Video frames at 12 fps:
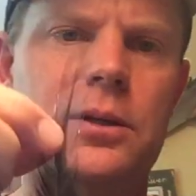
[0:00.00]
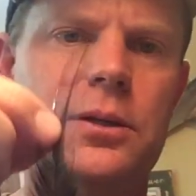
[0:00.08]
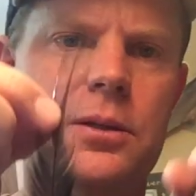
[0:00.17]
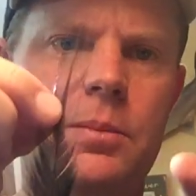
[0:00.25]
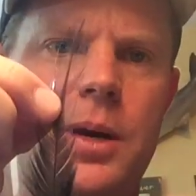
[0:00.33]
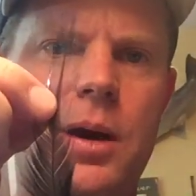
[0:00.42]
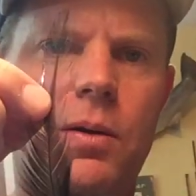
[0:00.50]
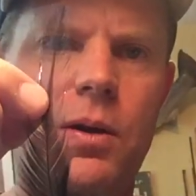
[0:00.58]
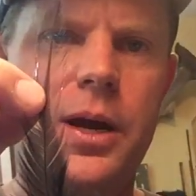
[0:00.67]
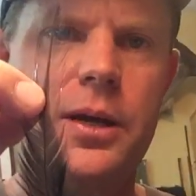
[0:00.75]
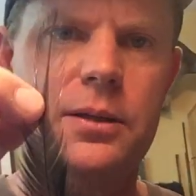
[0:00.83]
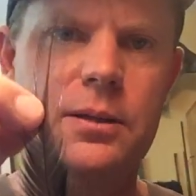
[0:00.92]
looks about
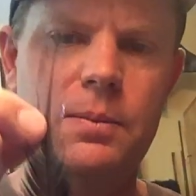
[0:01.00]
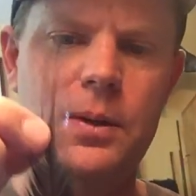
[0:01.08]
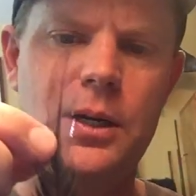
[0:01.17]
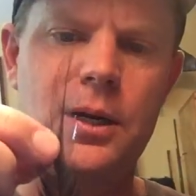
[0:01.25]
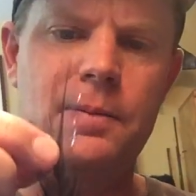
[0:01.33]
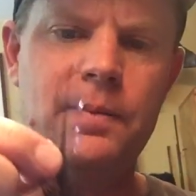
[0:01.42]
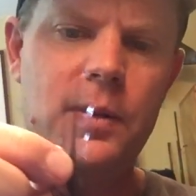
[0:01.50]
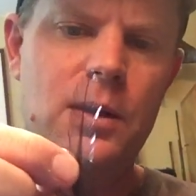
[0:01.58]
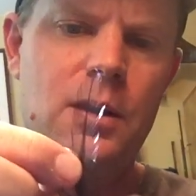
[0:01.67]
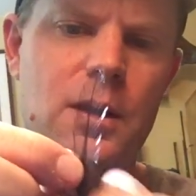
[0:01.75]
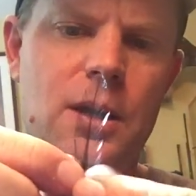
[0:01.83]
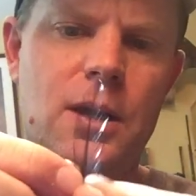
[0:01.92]
right to me.
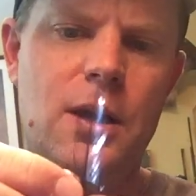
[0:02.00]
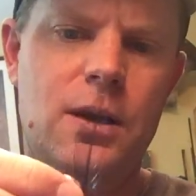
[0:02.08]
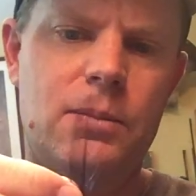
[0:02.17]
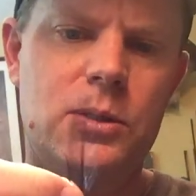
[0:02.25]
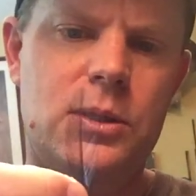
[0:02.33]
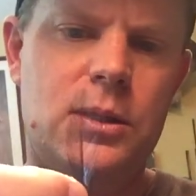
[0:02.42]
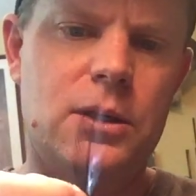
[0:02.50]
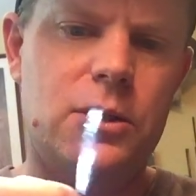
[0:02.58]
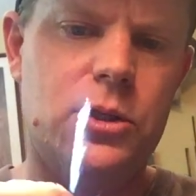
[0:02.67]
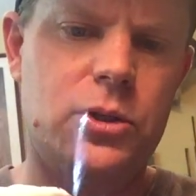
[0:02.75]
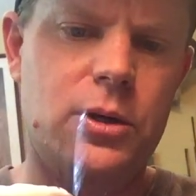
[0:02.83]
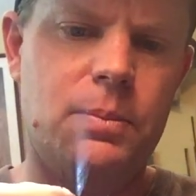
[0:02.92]
And I'm just going
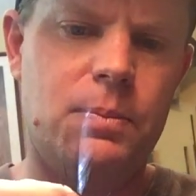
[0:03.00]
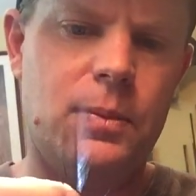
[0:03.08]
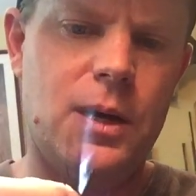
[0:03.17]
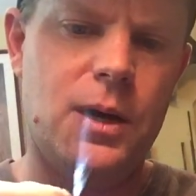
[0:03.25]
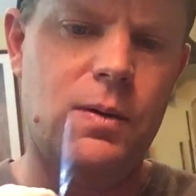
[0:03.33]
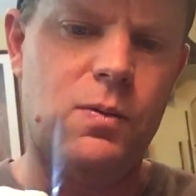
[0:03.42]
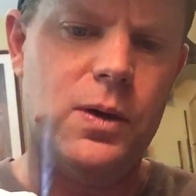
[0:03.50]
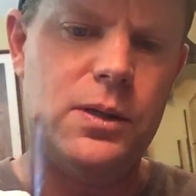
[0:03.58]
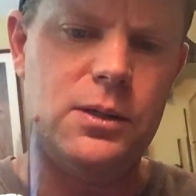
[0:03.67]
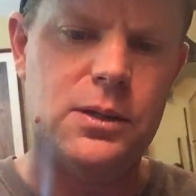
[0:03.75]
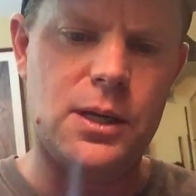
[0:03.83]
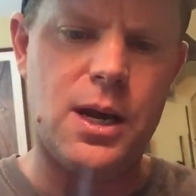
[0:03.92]
to strip down
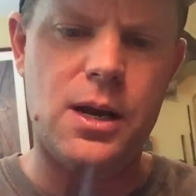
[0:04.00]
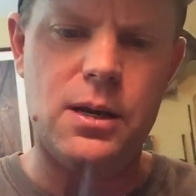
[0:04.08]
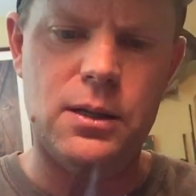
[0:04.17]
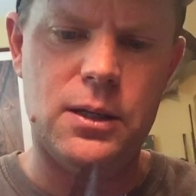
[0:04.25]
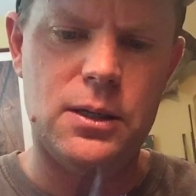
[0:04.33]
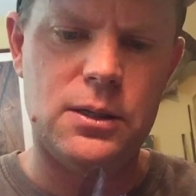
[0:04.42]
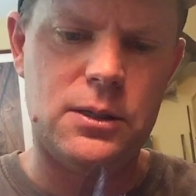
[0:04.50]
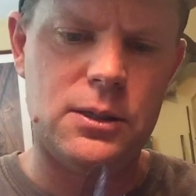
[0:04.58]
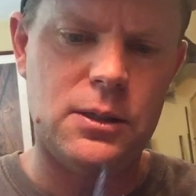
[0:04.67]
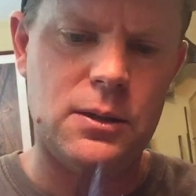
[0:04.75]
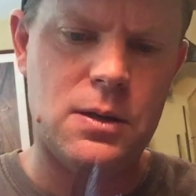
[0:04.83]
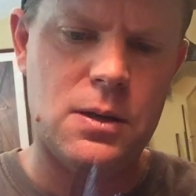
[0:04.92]
one side of
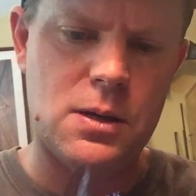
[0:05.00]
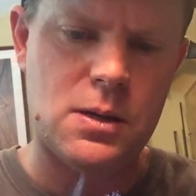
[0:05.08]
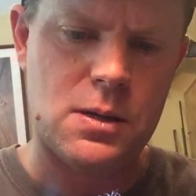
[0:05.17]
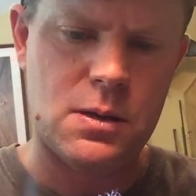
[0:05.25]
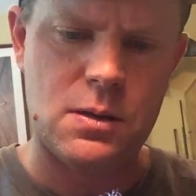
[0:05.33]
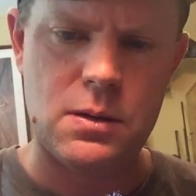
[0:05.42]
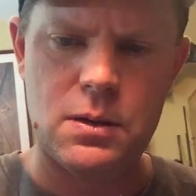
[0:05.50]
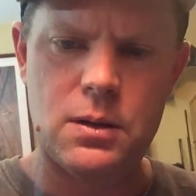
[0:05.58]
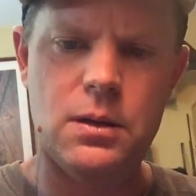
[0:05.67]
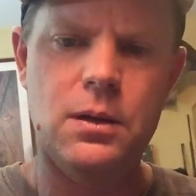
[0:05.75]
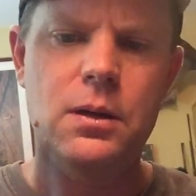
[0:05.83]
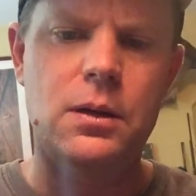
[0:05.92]
this
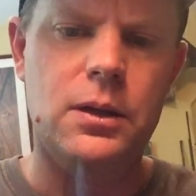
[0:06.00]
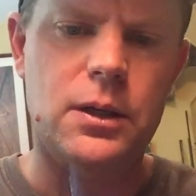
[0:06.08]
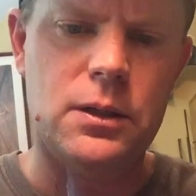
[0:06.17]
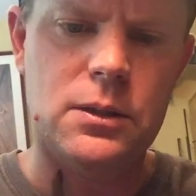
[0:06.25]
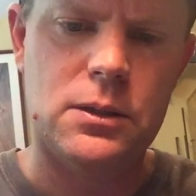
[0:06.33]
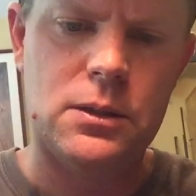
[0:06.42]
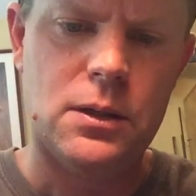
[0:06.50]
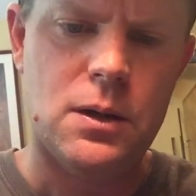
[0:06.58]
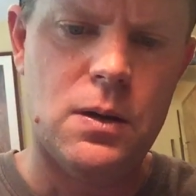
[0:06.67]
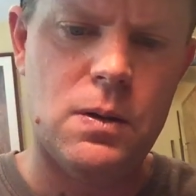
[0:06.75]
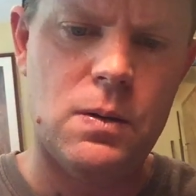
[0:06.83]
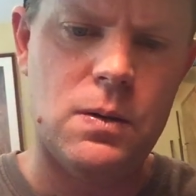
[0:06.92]
like
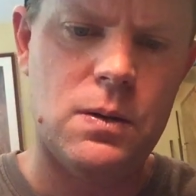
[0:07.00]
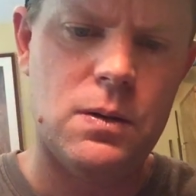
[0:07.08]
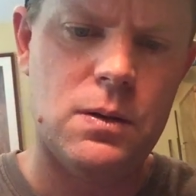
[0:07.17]
so.